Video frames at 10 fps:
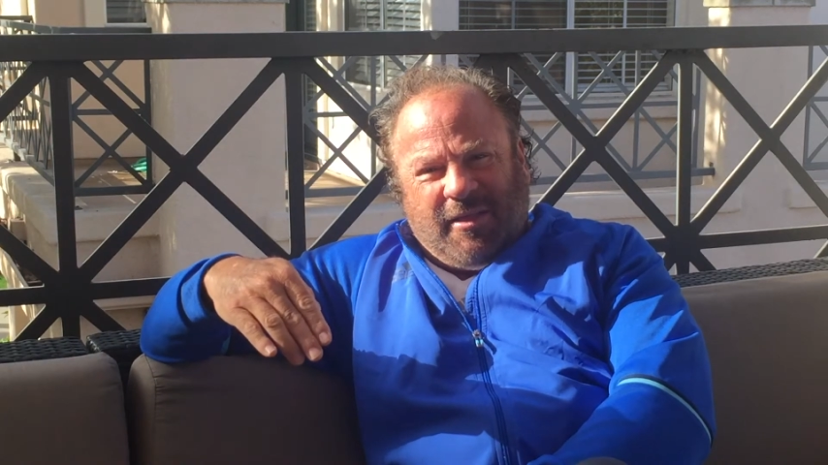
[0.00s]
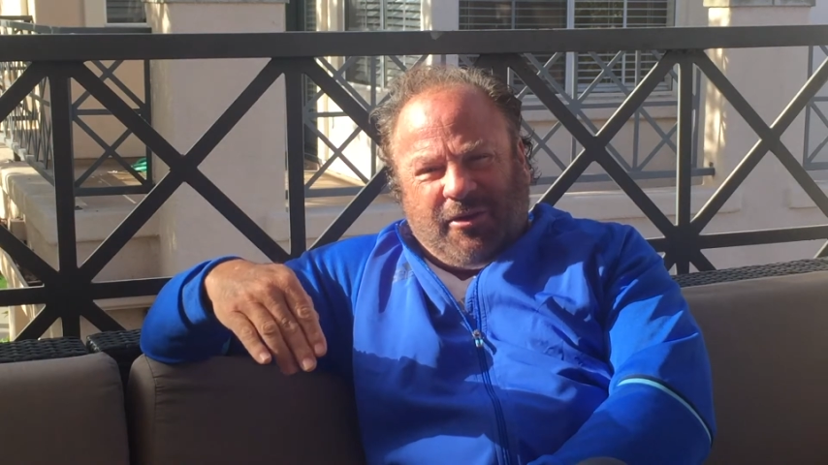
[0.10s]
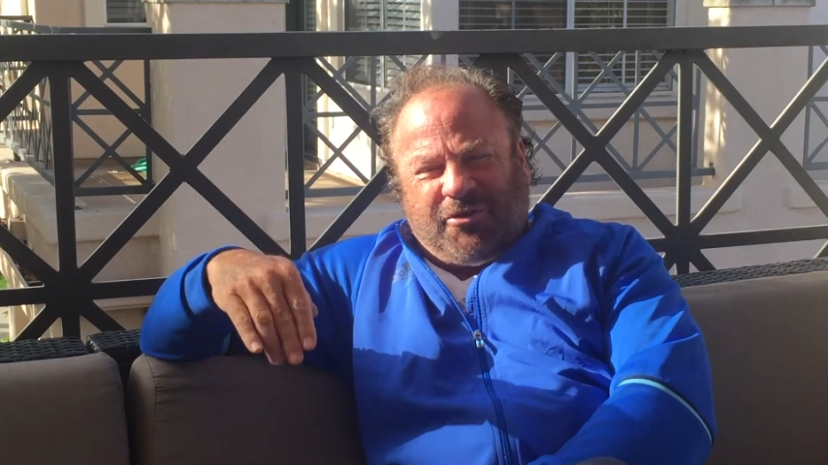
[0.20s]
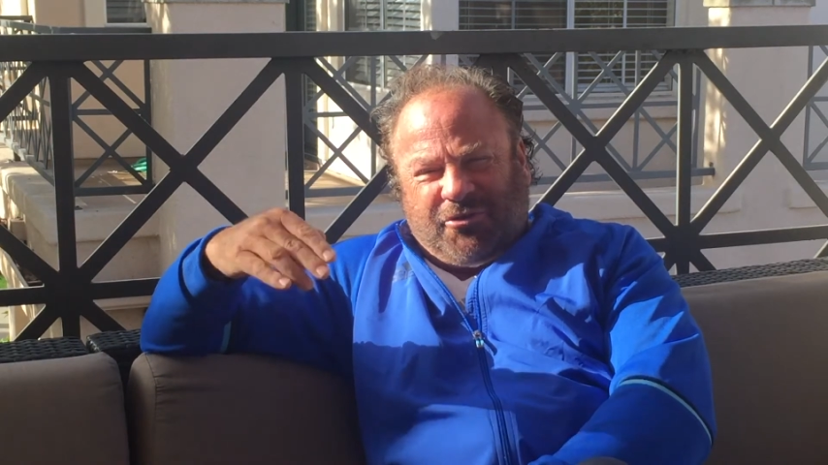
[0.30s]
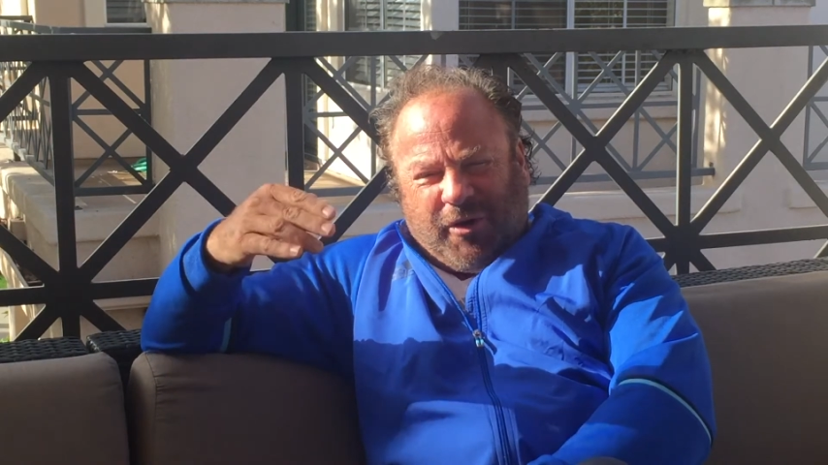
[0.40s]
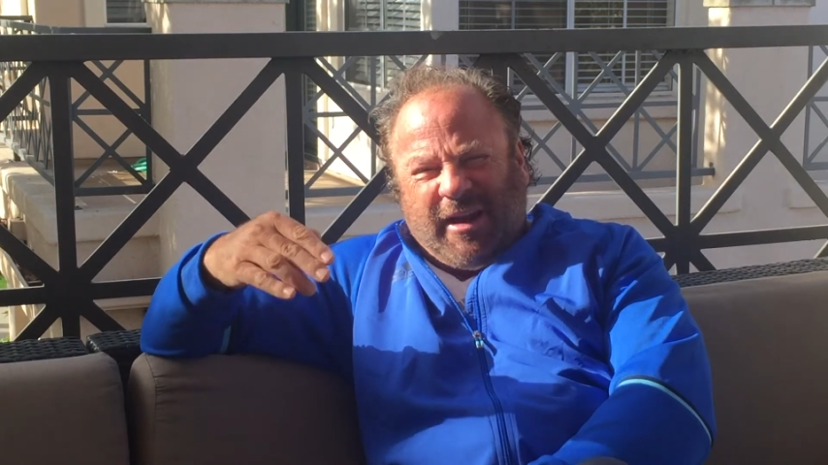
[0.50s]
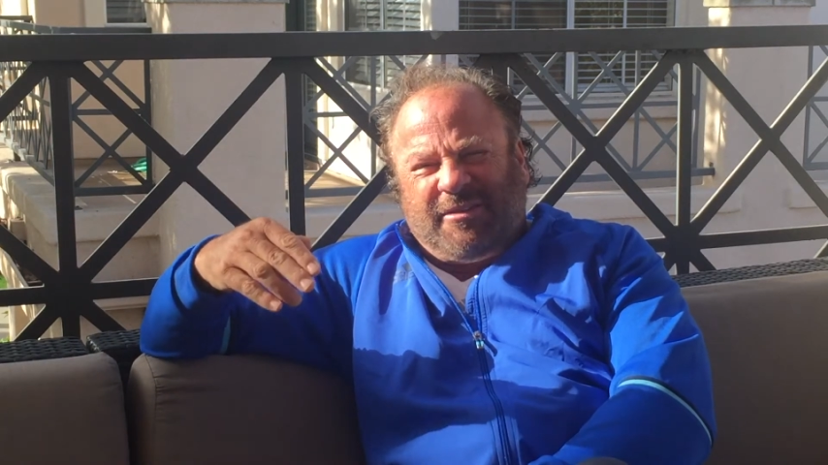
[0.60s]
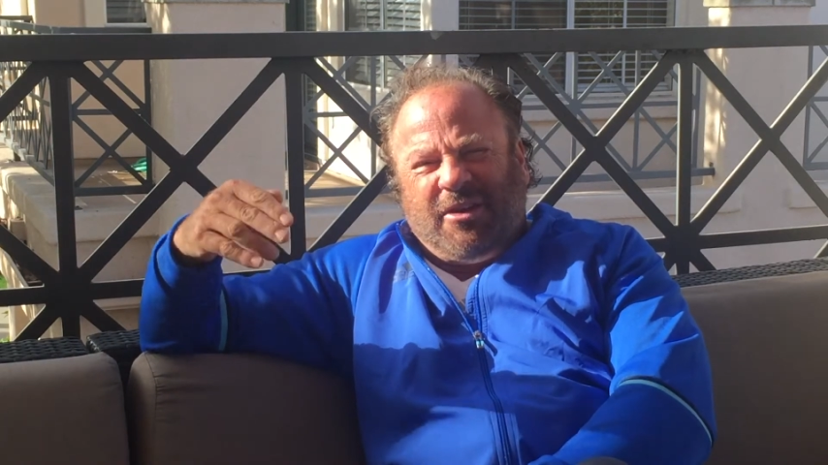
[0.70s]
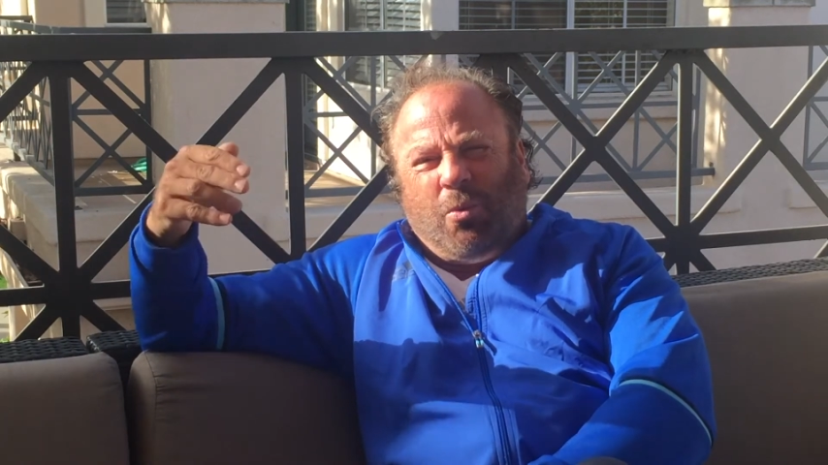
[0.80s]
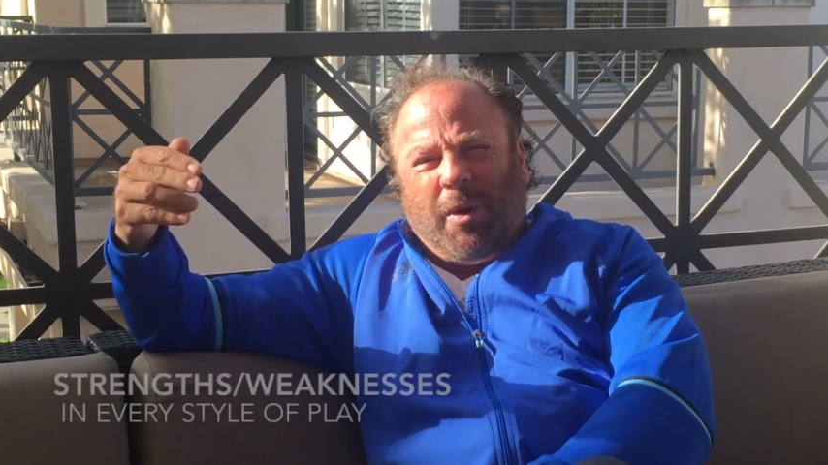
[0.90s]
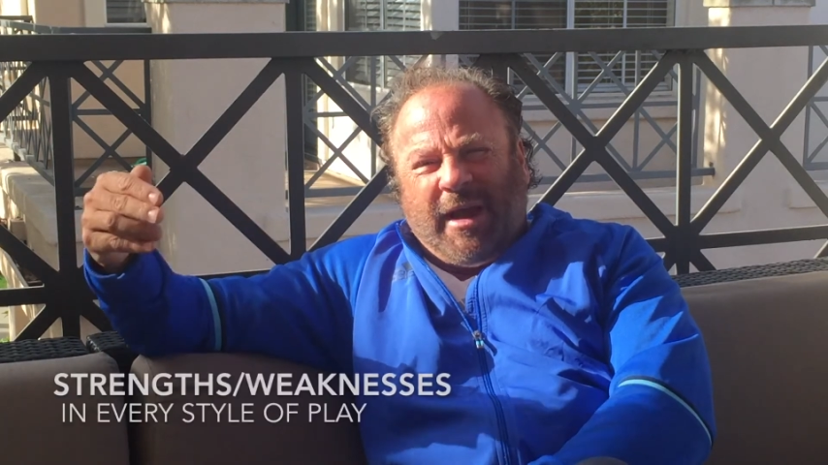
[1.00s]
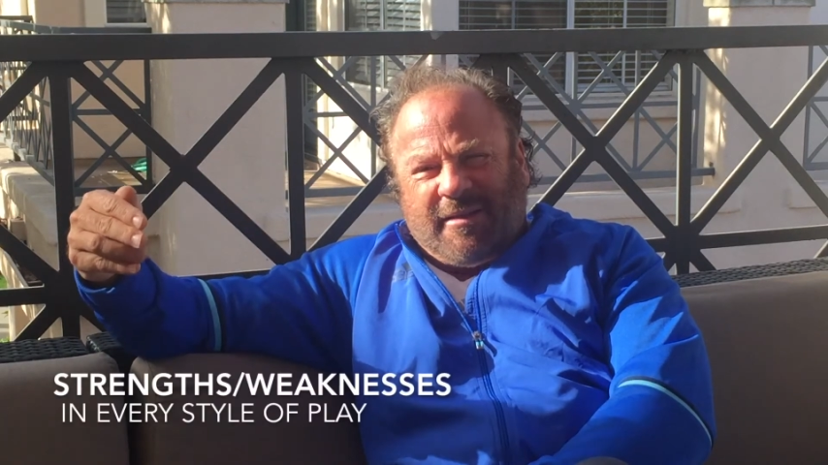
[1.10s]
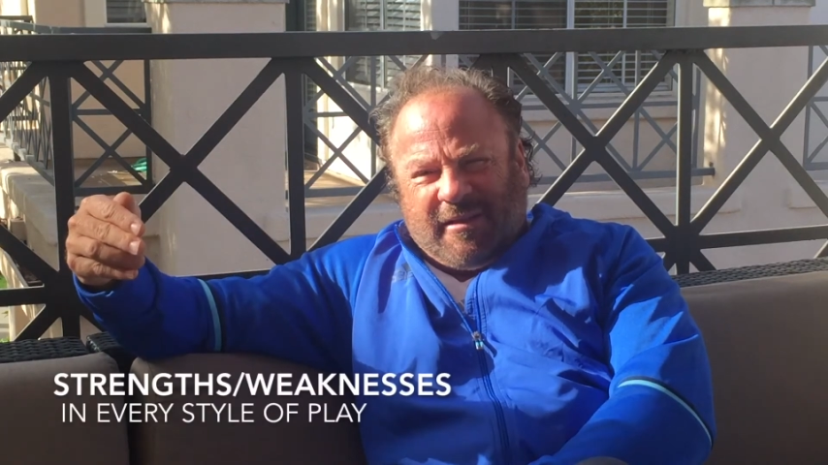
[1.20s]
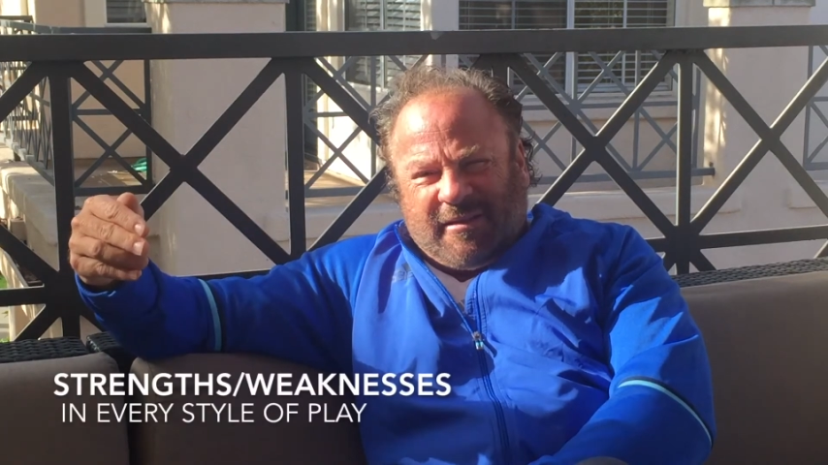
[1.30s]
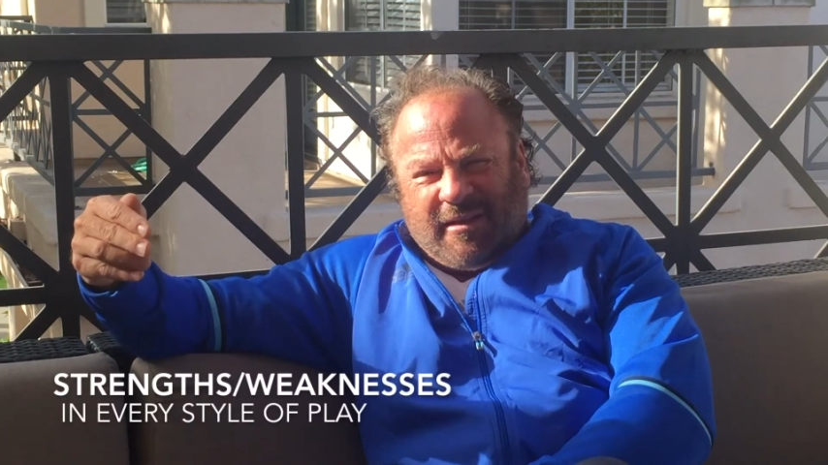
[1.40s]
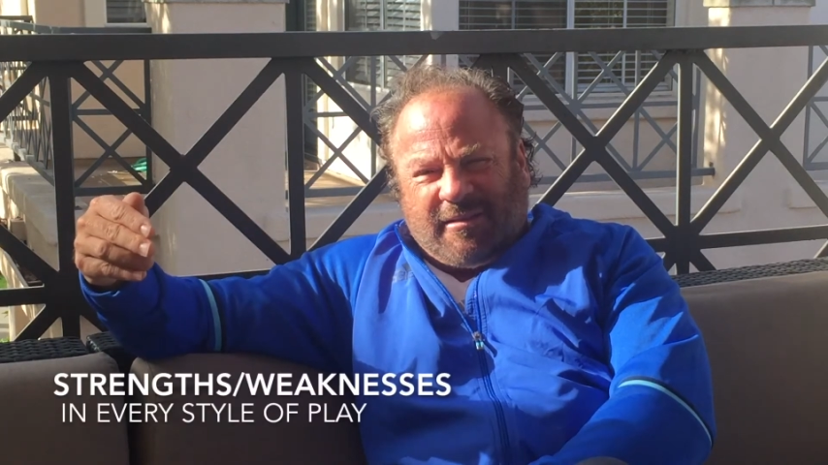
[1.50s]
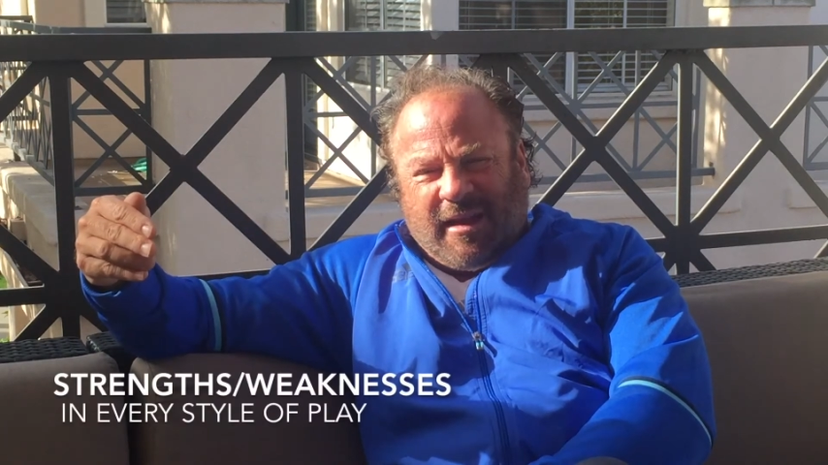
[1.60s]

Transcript: there's strengths and weaknesses